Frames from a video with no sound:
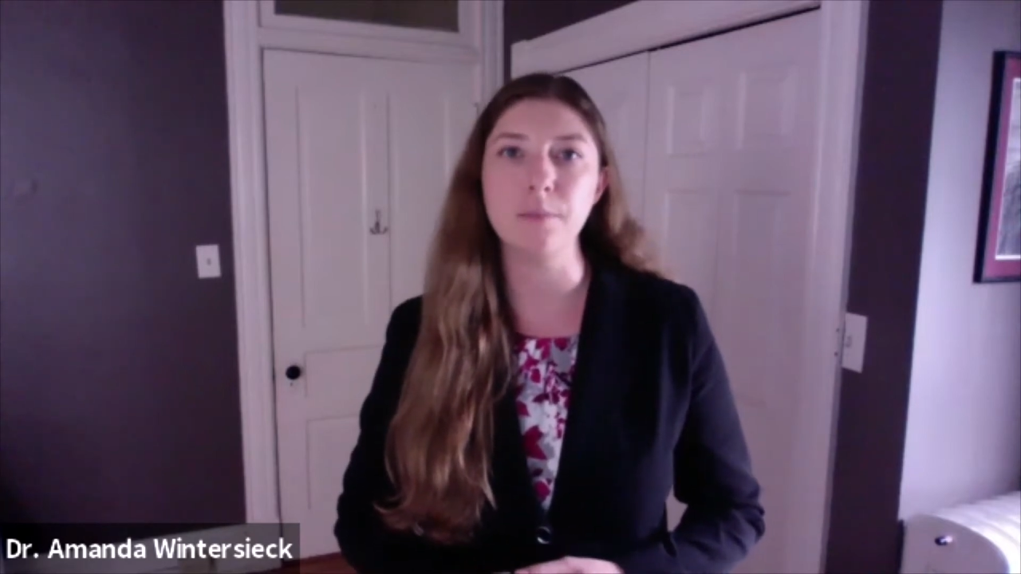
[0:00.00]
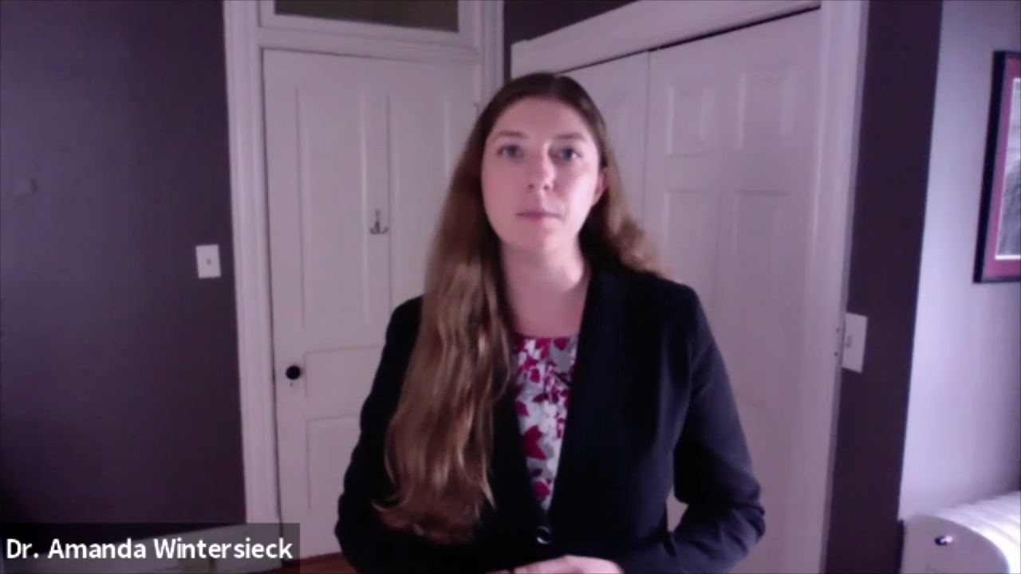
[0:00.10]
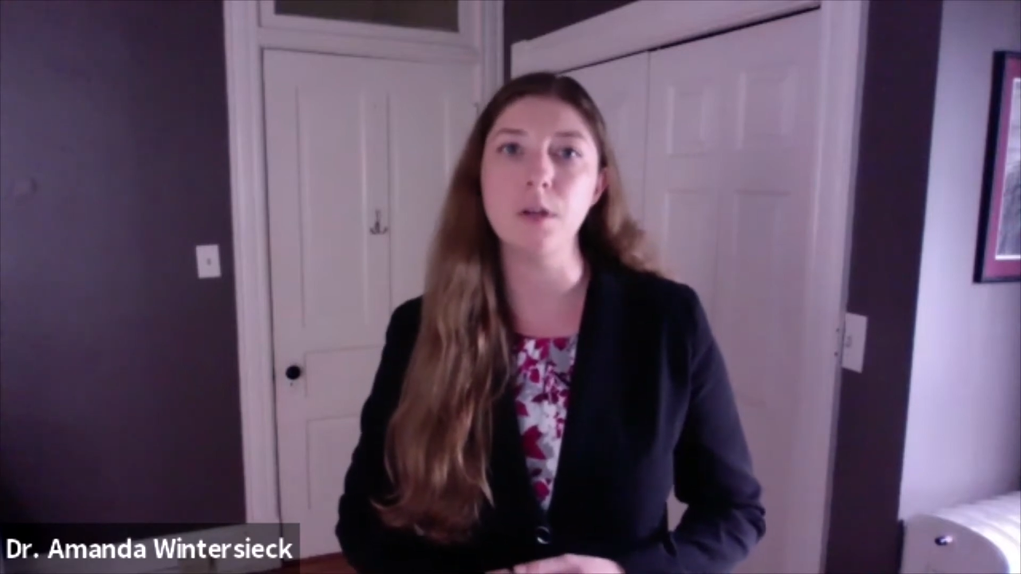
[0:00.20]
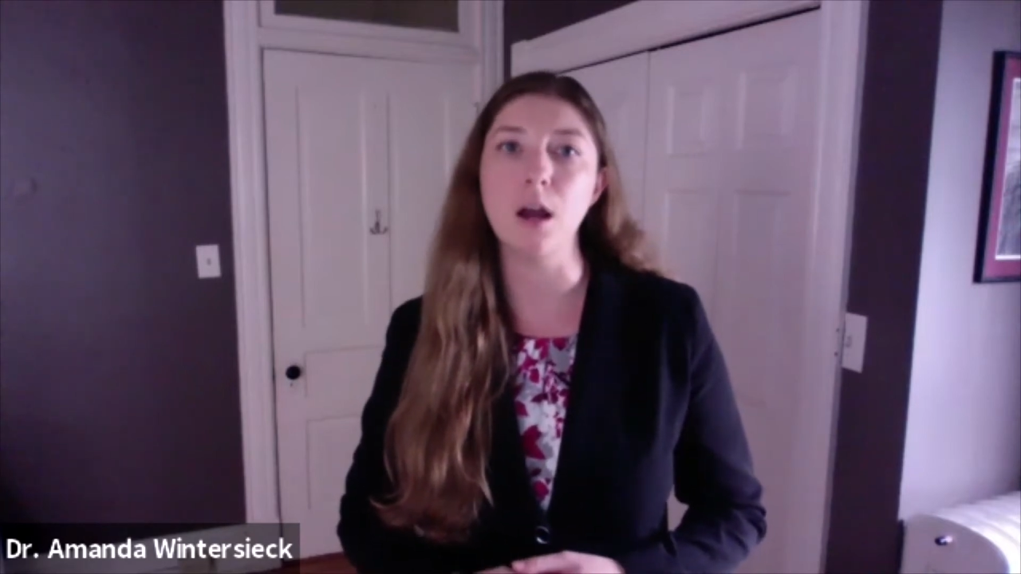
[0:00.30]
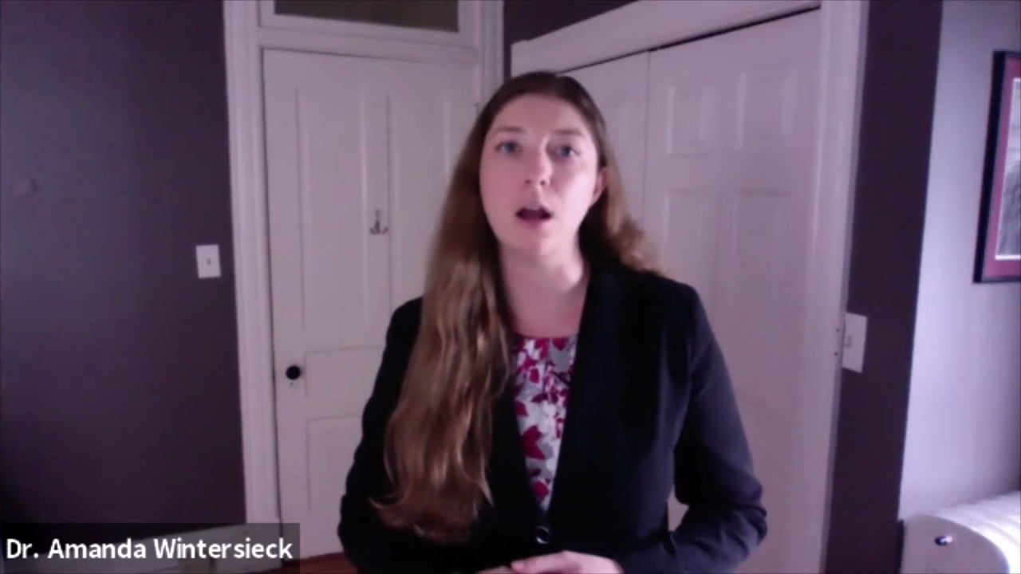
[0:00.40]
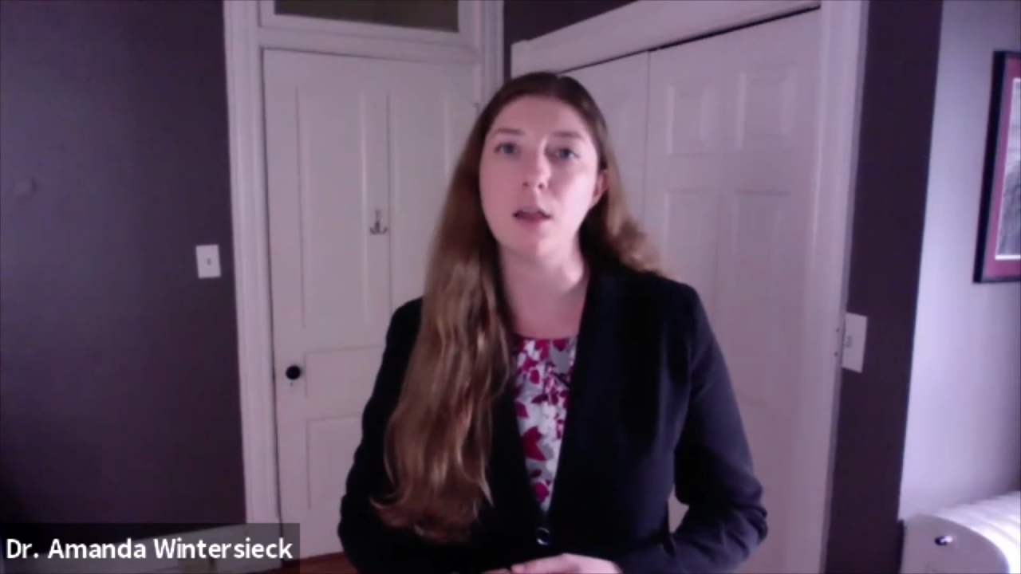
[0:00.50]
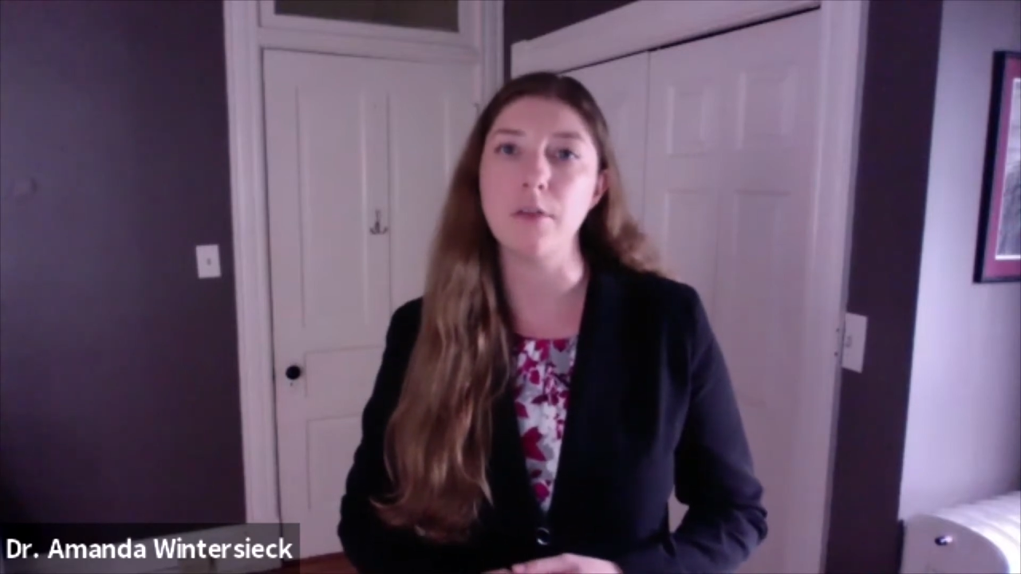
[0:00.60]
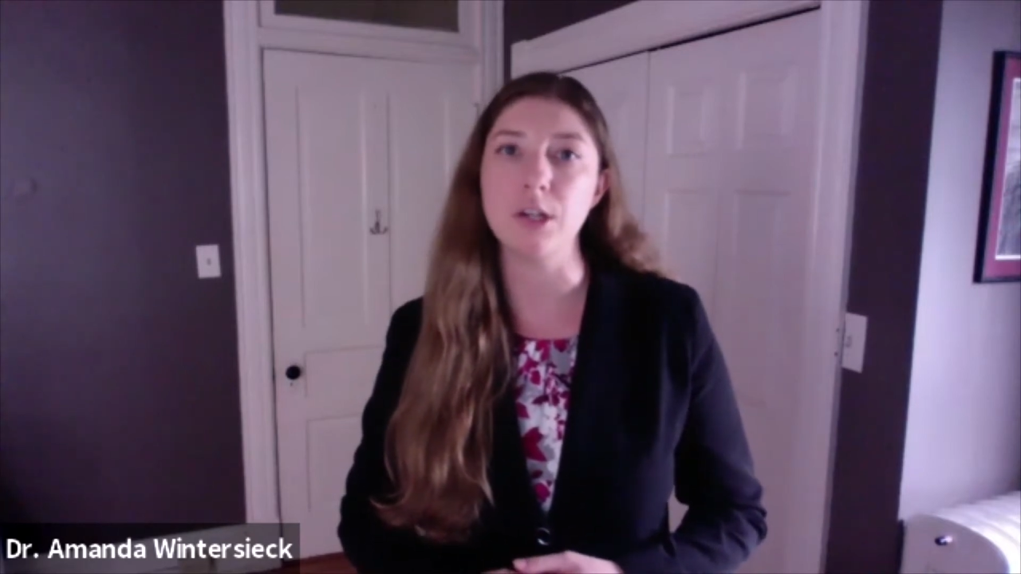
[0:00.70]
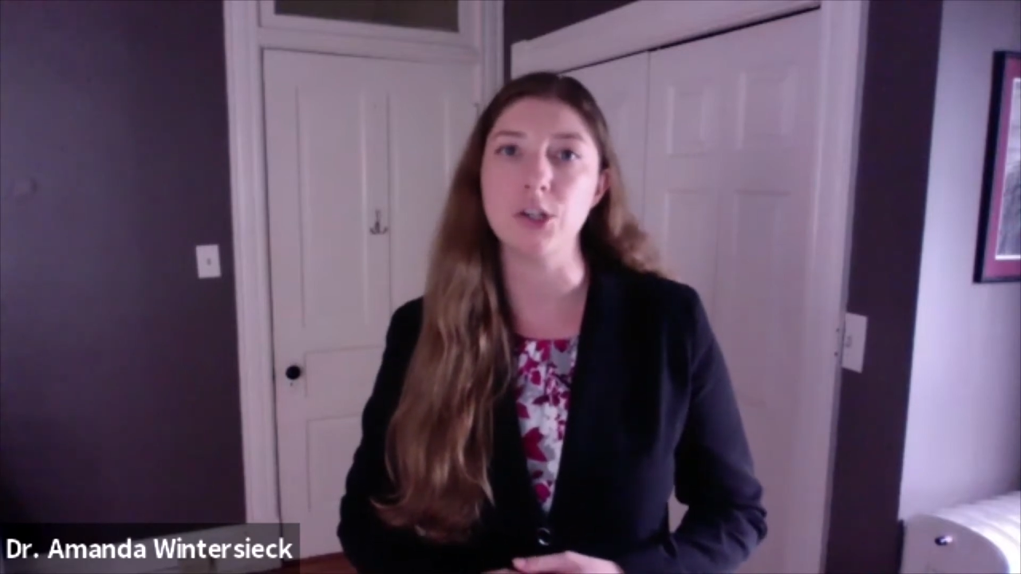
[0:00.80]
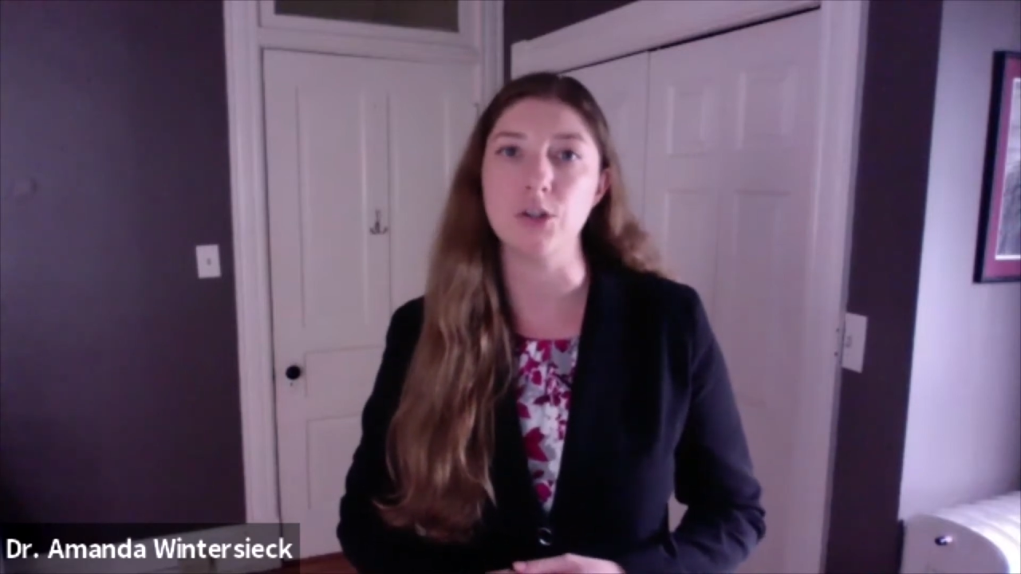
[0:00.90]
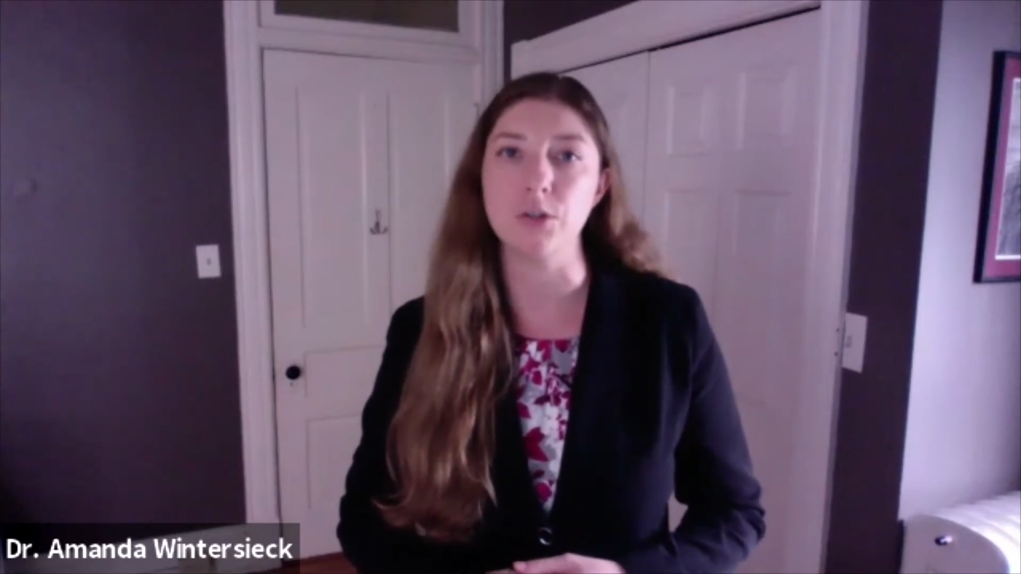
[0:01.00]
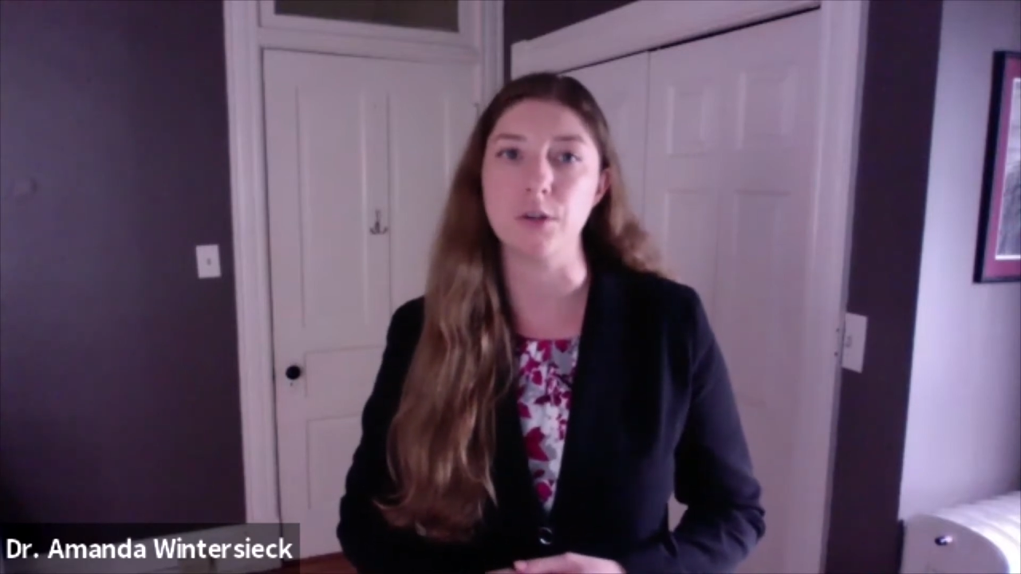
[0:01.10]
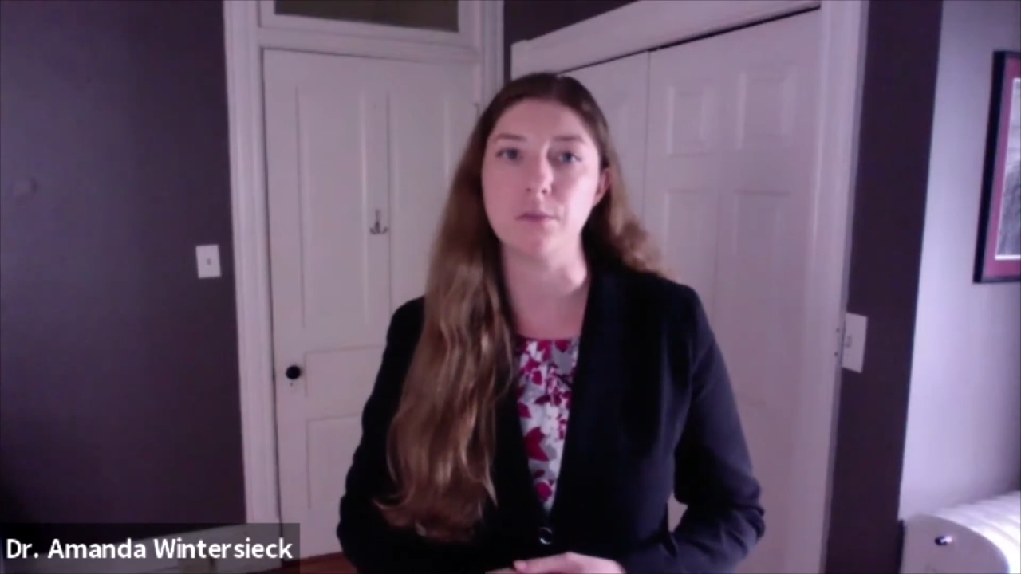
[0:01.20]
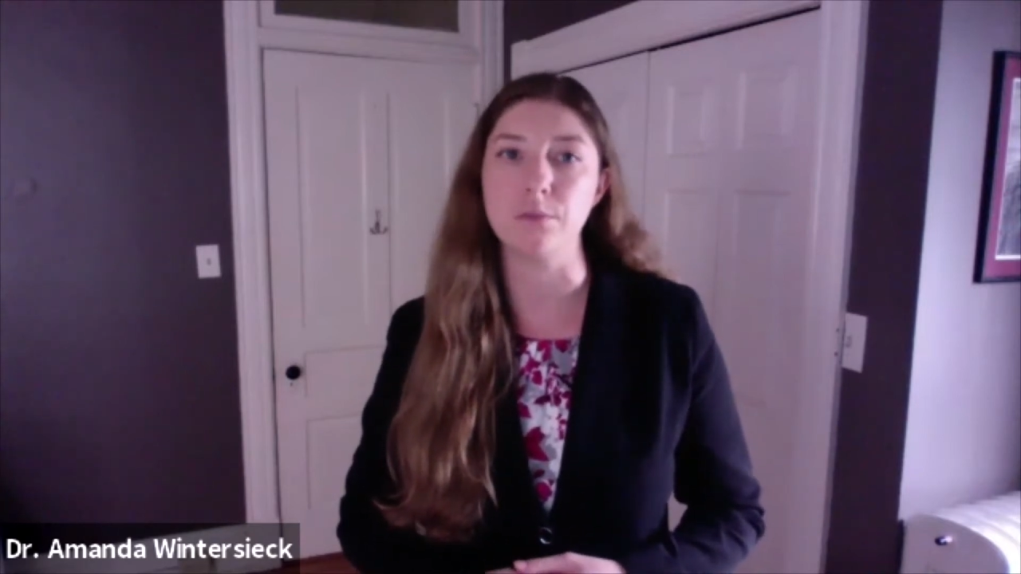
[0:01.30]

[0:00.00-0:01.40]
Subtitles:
not all of it is true.